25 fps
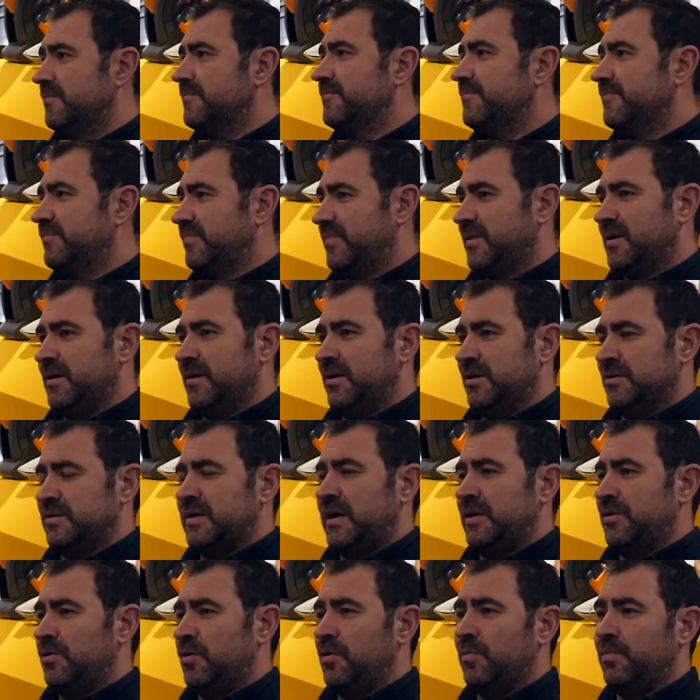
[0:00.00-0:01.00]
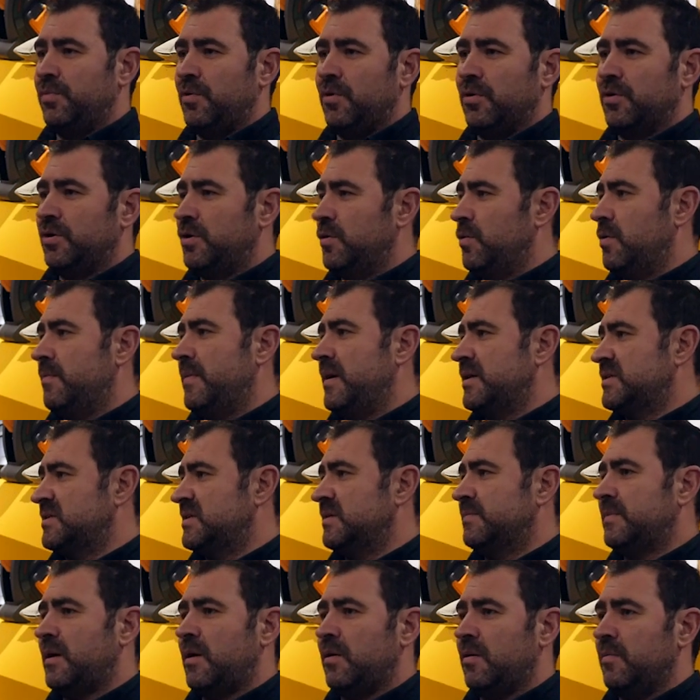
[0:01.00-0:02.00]
as that young punk who were messing
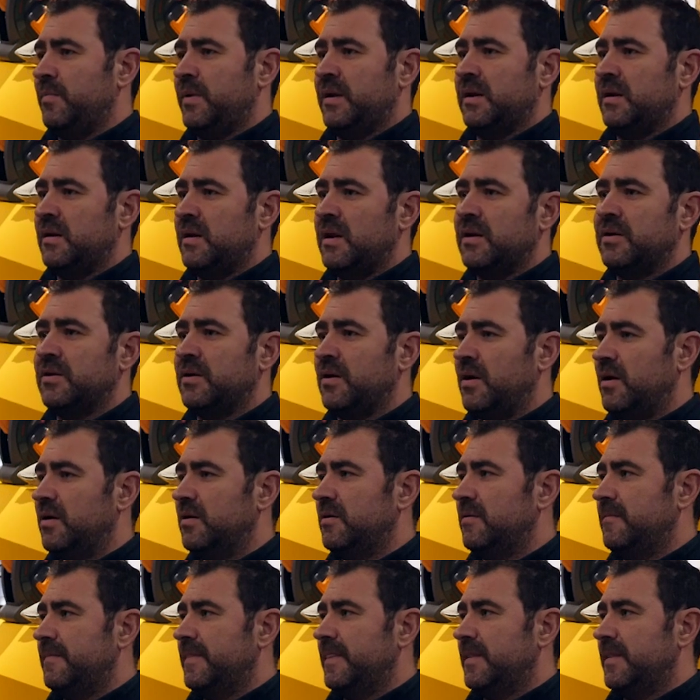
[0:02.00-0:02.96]
about and being an idiot,